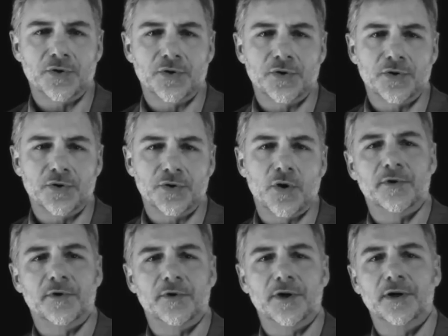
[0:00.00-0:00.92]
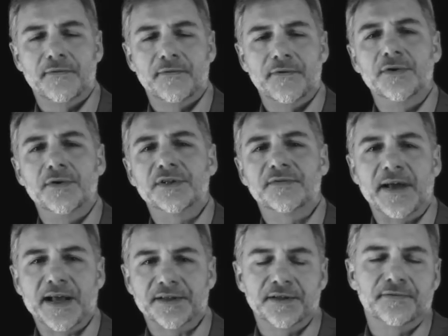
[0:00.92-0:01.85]
Our first story that we're going to review is
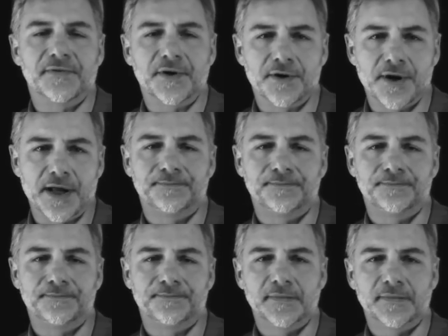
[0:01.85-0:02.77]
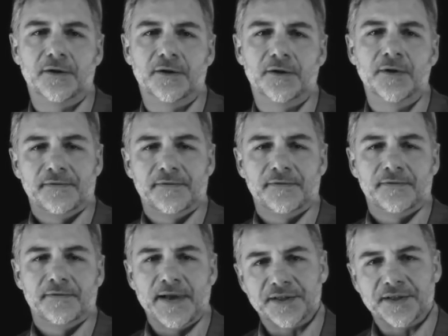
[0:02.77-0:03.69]
Fast and Furious. Now,
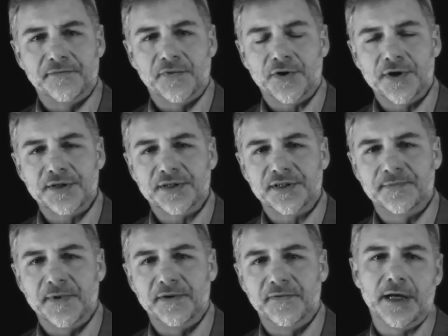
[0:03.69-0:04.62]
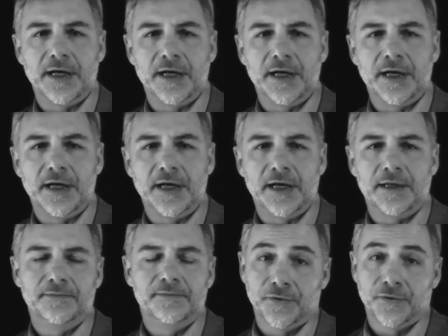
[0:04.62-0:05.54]
Fast and Furious has been viewed
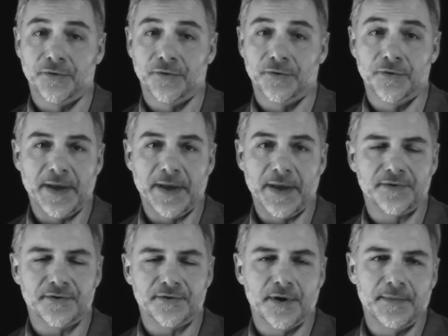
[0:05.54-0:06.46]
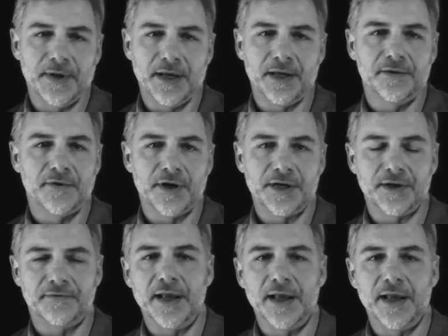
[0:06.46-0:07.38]
through the mainstream media in very
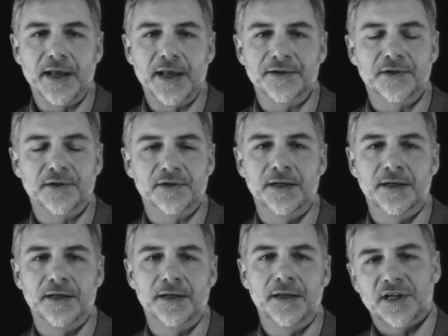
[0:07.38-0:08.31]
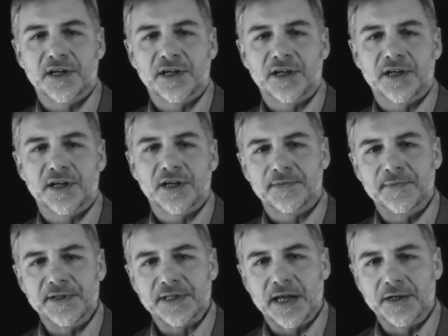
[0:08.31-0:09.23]
different ways. There has been
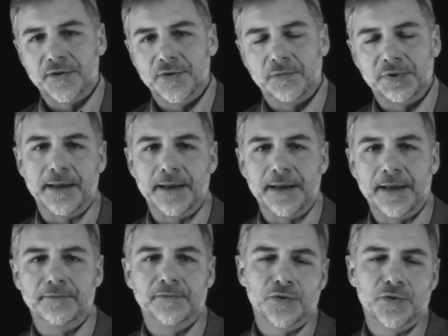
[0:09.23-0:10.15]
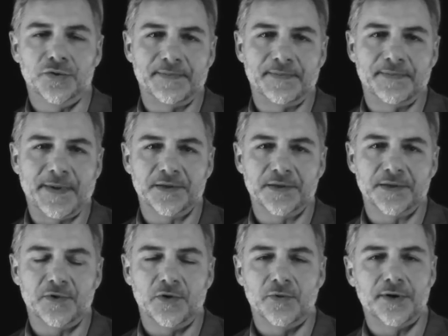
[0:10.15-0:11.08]
adjustments on who to blame, who's
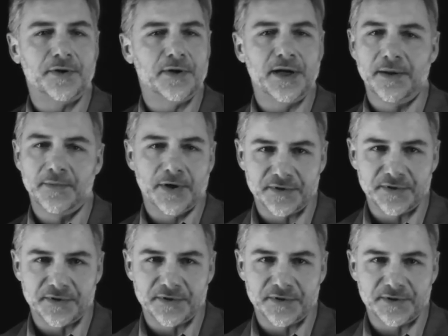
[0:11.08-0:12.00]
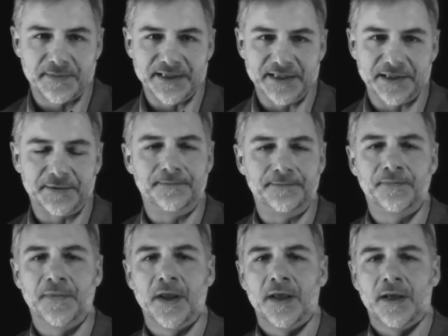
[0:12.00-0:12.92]
responsible, whether anybody was responsible.